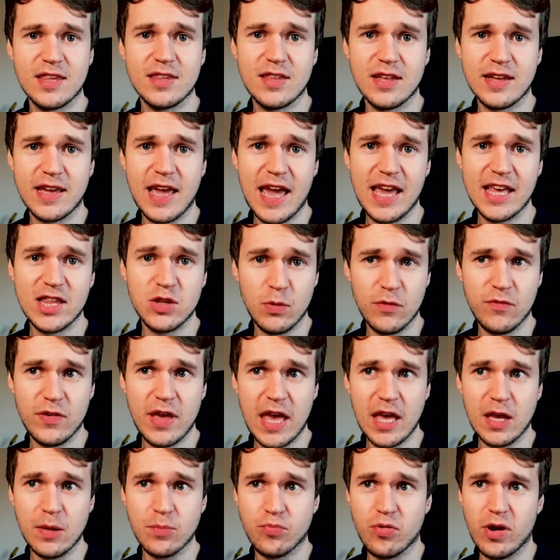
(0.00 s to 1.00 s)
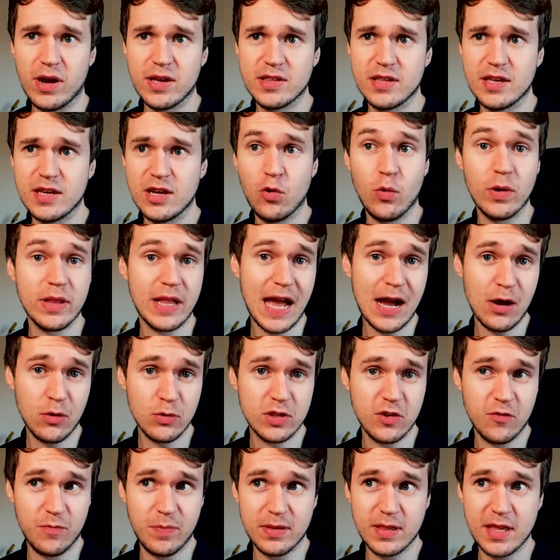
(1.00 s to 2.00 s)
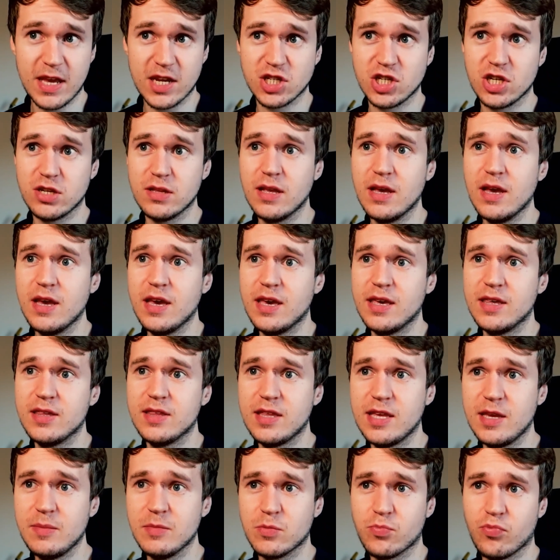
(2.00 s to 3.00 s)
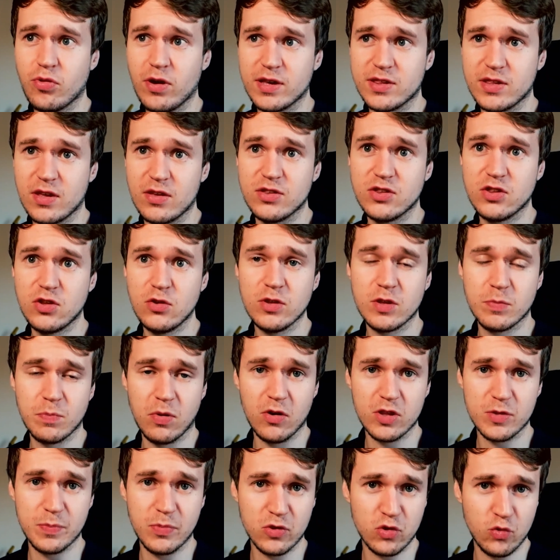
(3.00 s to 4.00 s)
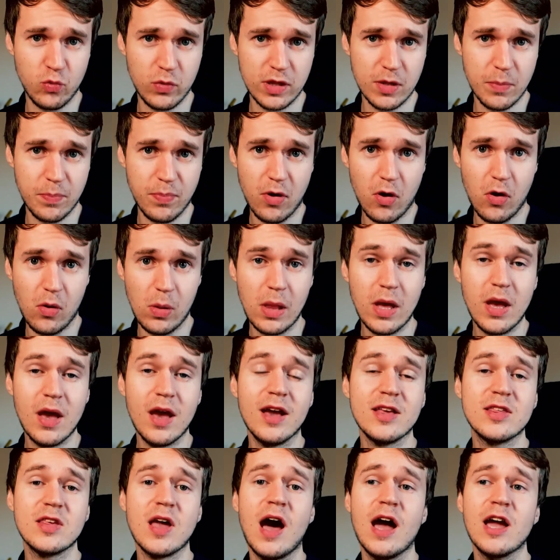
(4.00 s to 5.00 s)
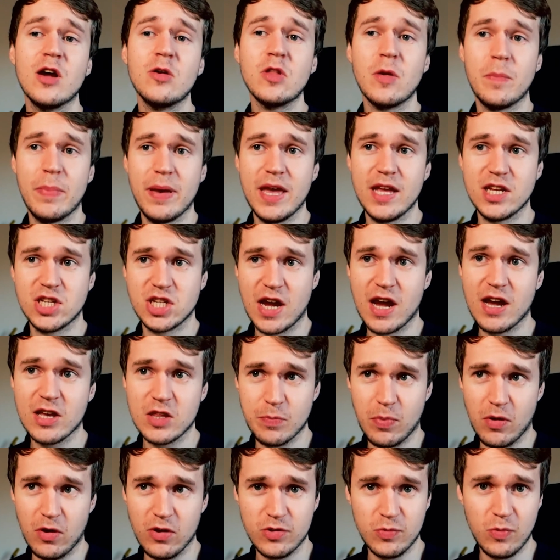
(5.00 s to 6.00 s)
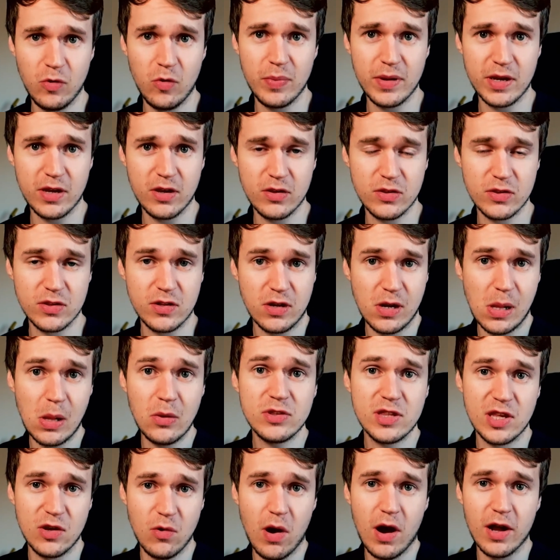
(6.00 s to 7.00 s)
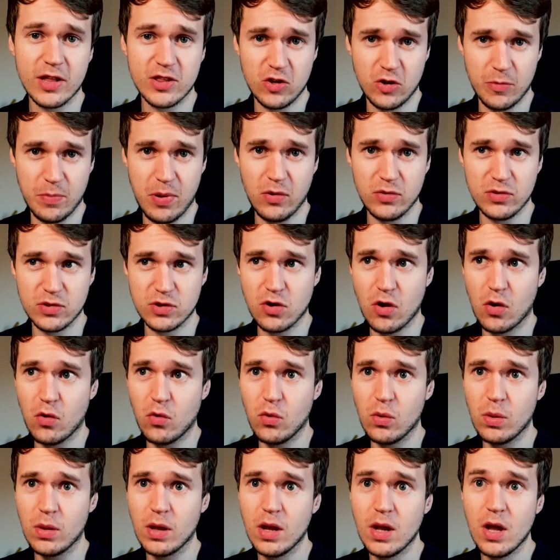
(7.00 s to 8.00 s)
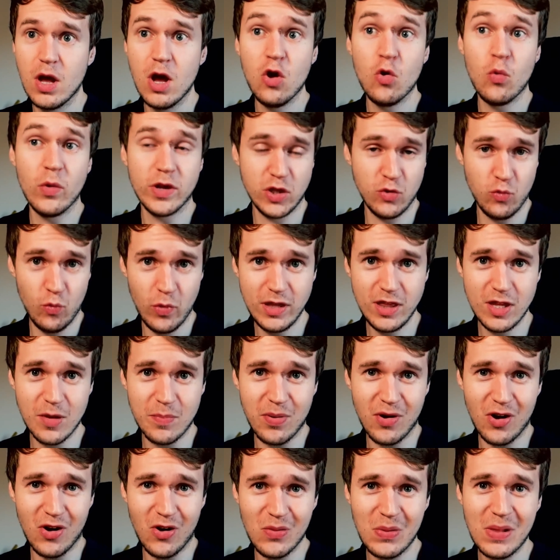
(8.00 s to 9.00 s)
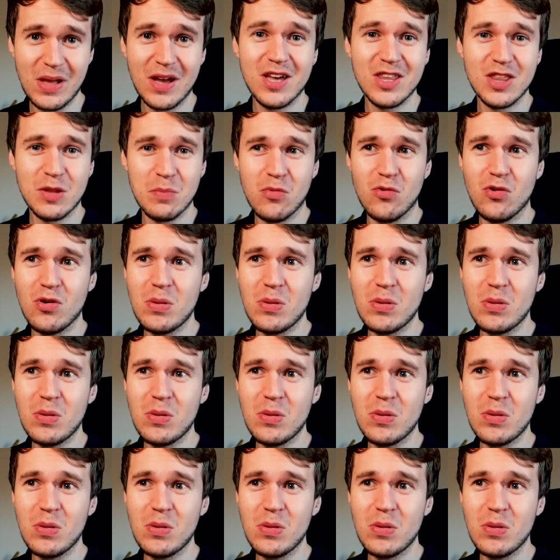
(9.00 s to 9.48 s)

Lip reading: the case with gegenpressing, when out of possession, his teams press as soon as possible to win the ball as high up the pitch as possible, because the closer you are to your opponent's goal when you win the ball, the more